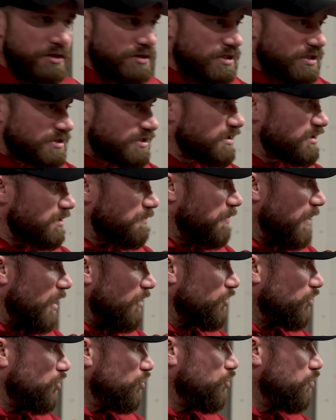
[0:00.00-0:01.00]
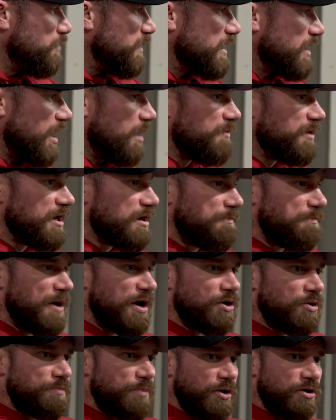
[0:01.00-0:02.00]
This is about you becoming a
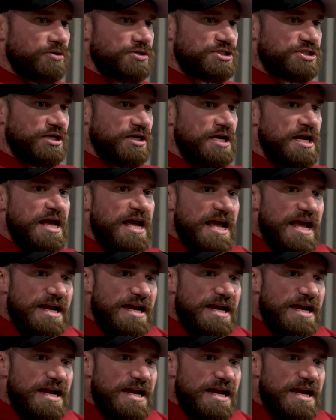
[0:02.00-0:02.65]
better person